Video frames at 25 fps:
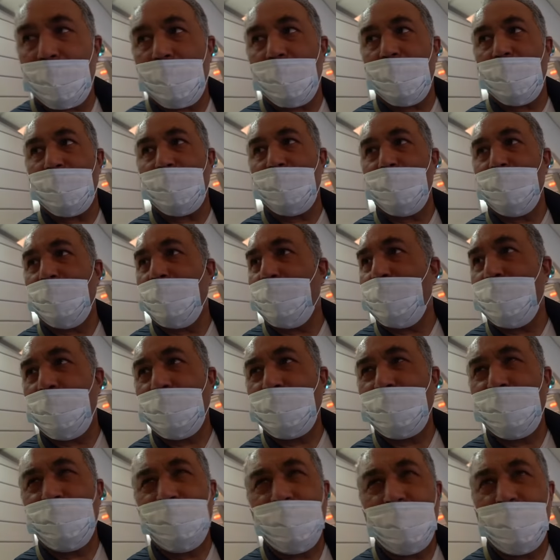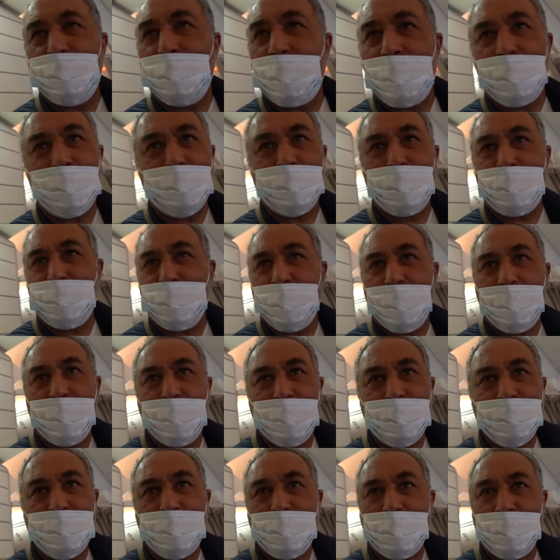Arabic? I don't know. Most of them are
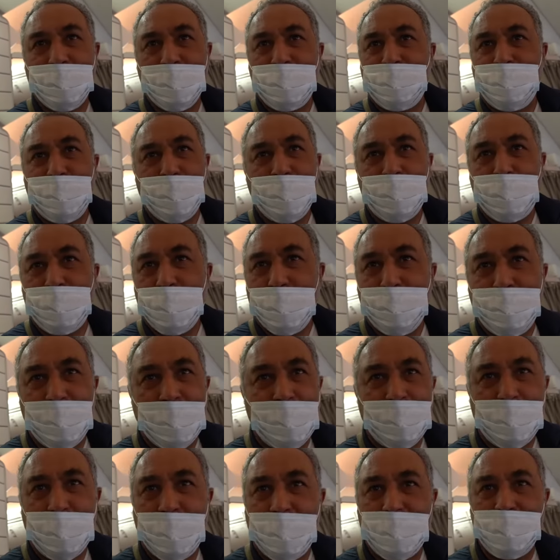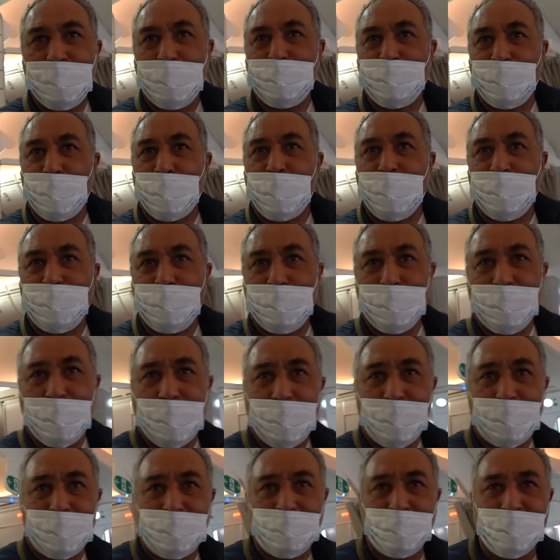Jordanians. It's Jordanians. Very cheap nowadays. It's four hundred
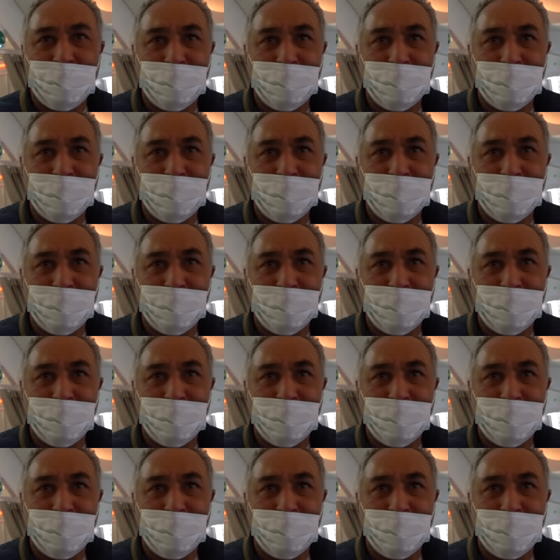dollars.